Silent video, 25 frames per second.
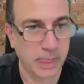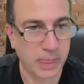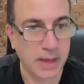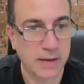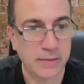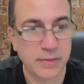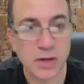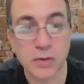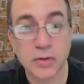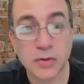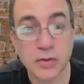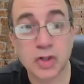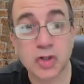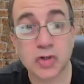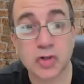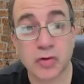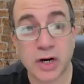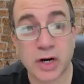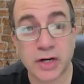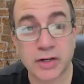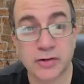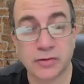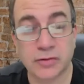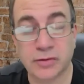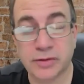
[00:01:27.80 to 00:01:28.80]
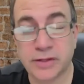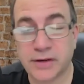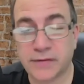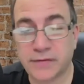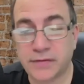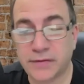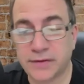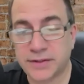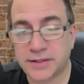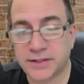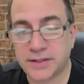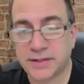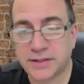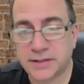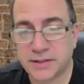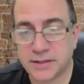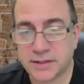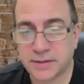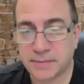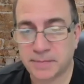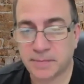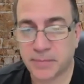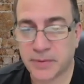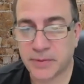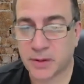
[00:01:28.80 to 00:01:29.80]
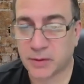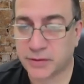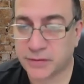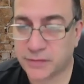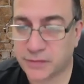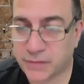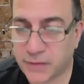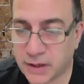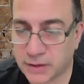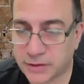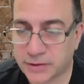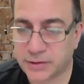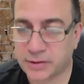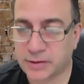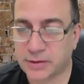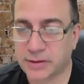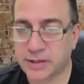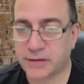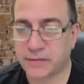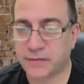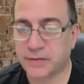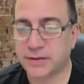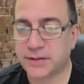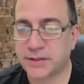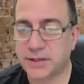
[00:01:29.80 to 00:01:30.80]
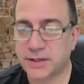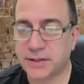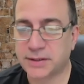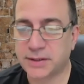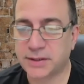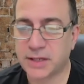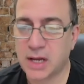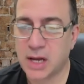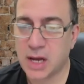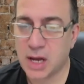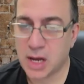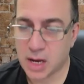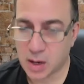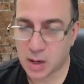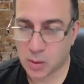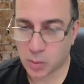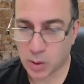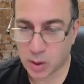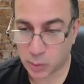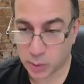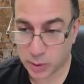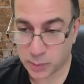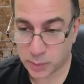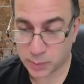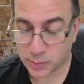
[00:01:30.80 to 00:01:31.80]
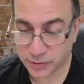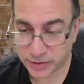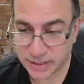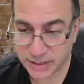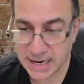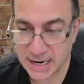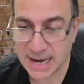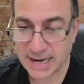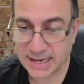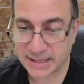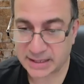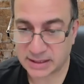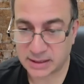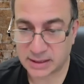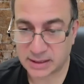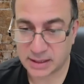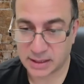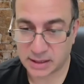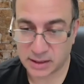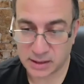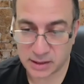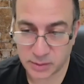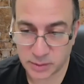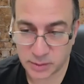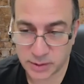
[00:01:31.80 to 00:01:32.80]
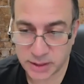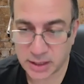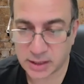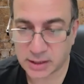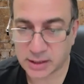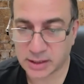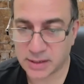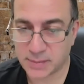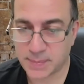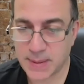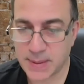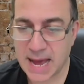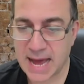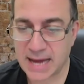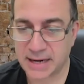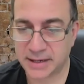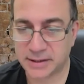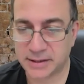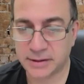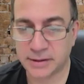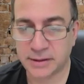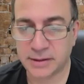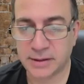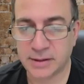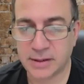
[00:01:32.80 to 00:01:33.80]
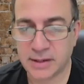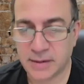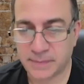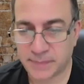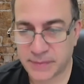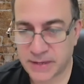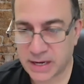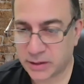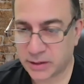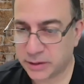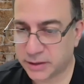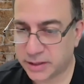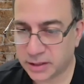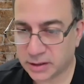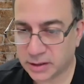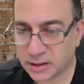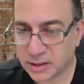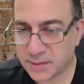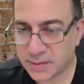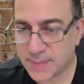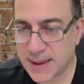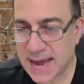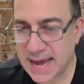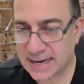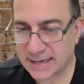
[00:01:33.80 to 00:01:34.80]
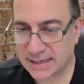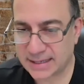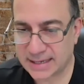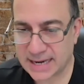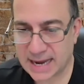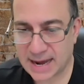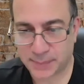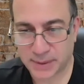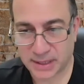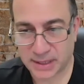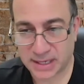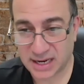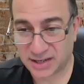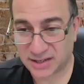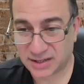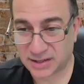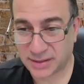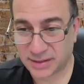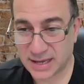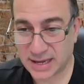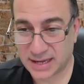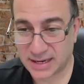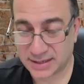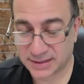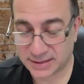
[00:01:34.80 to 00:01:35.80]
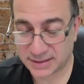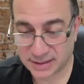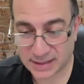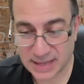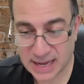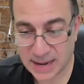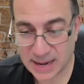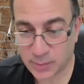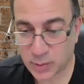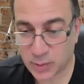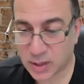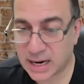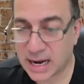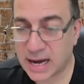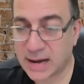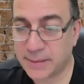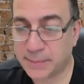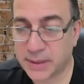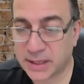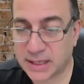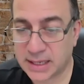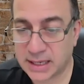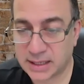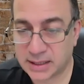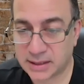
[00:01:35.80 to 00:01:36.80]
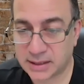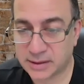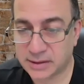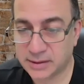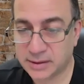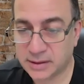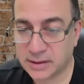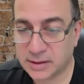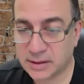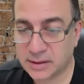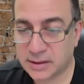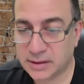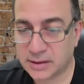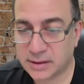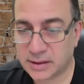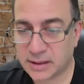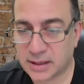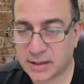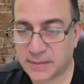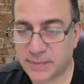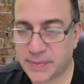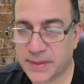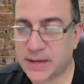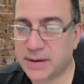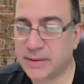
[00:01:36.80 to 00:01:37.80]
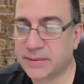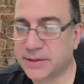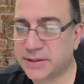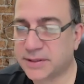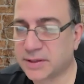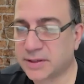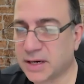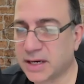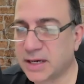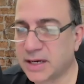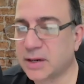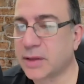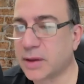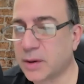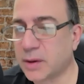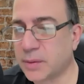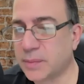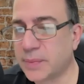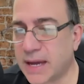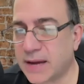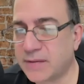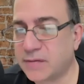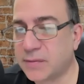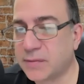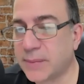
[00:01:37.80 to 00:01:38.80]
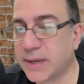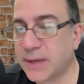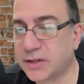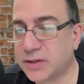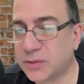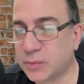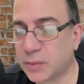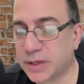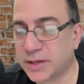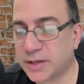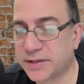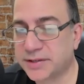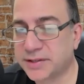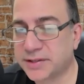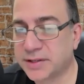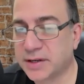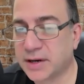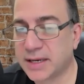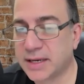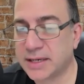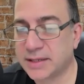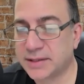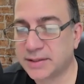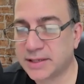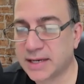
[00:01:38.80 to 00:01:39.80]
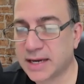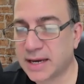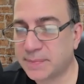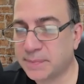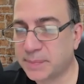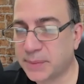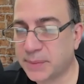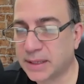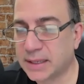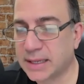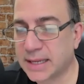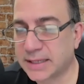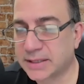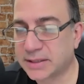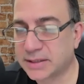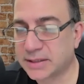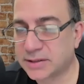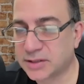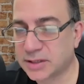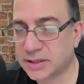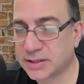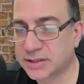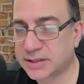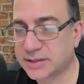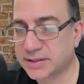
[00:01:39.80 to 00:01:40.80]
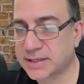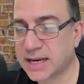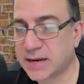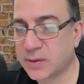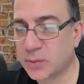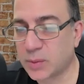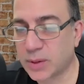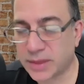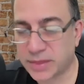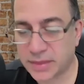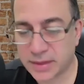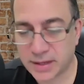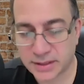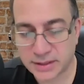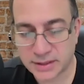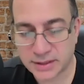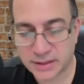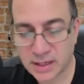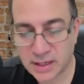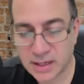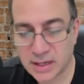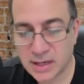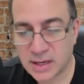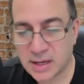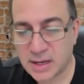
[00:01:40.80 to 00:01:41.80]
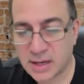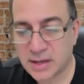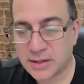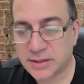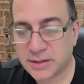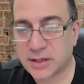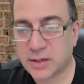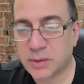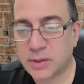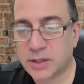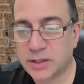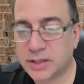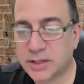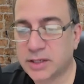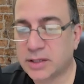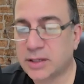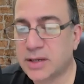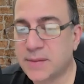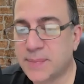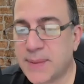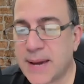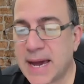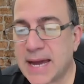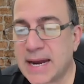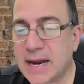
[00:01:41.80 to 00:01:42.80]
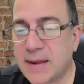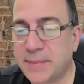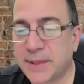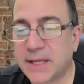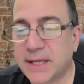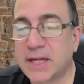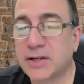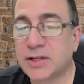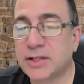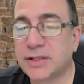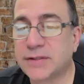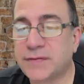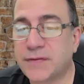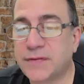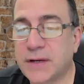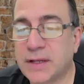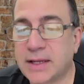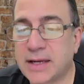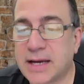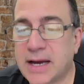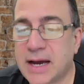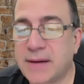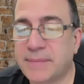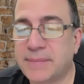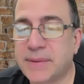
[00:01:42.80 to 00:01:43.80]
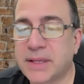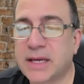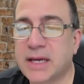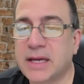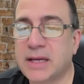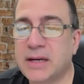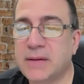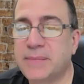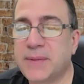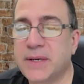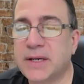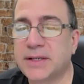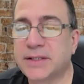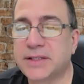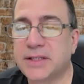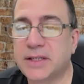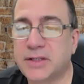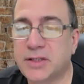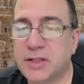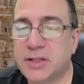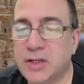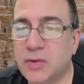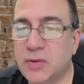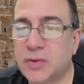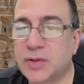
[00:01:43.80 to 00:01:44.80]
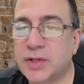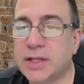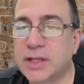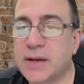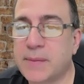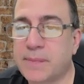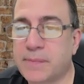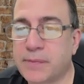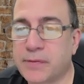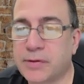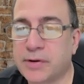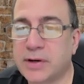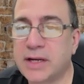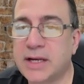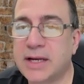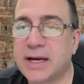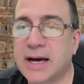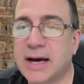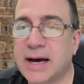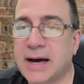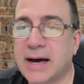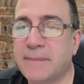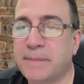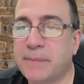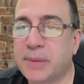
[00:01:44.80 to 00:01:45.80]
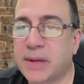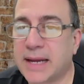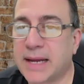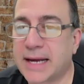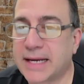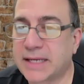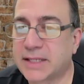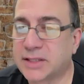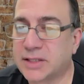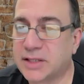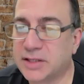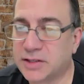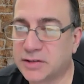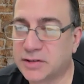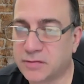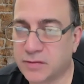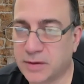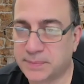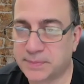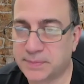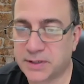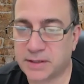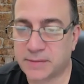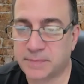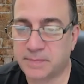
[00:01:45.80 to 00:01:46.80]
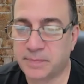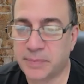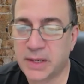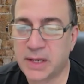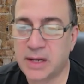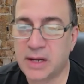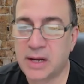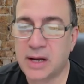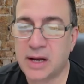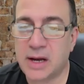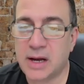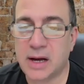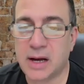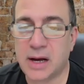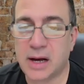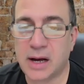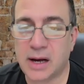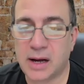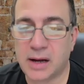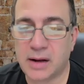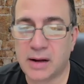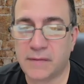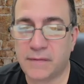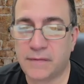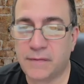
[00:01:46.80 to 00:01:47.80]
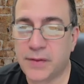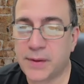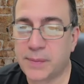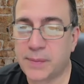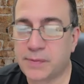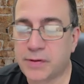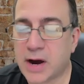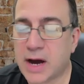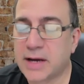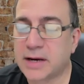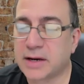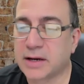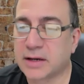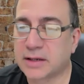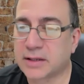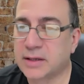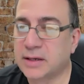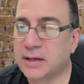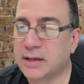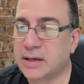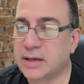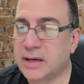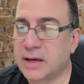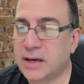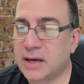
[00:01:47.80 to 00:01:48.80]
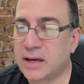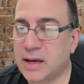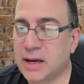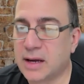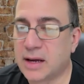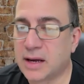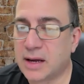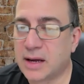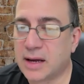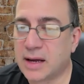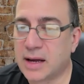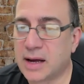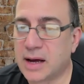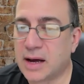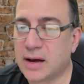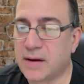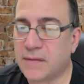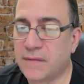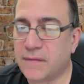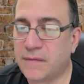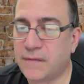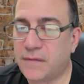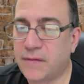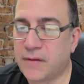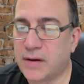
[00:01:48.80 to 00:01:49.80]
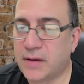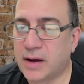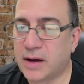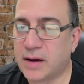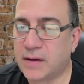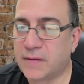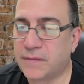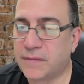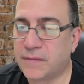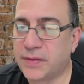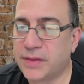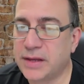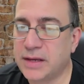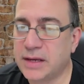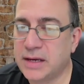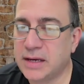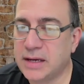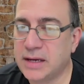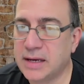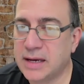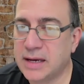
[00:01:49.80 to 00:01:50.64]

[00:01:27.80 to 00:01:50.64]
structural differences, those functional differences are what we protect in a utility patent. Now, utility patent application then is a lot more complicated than a design, although I haven't mentioned what a design is yet, but let's just stay with this. So utility patent application is fairly complicated because it's usually a pretty complex description of the product, of the